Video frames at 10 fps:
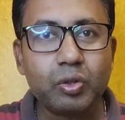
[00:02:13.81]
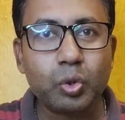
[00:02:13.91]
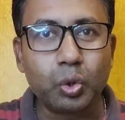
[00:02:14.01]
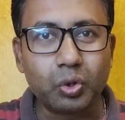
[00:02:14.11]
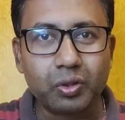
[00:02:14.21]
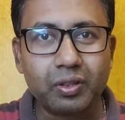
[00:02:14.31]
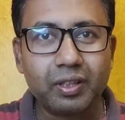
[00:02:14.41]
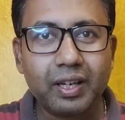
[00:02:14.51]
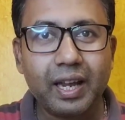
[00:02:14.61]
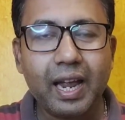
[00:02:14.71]
sur?
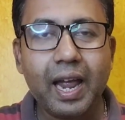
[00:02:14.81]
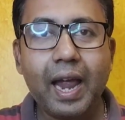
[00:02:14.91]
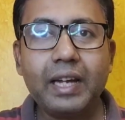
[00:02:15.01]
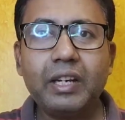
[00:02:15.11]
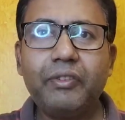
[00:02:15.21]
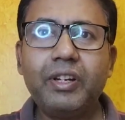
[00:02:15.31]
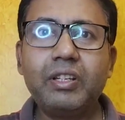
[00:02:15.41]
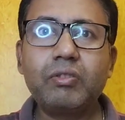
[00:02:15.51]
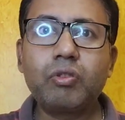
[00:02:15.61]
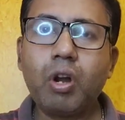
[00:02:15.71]
And if it
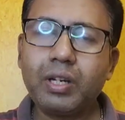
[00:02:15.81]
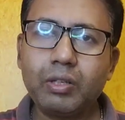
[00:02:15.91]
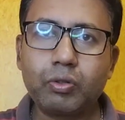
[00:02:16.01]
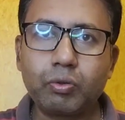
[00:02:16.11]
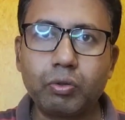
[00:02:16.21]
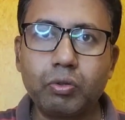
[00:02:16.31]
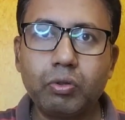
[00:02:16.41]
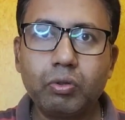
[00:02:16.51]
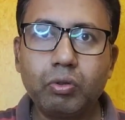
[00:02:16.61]
is not in sur,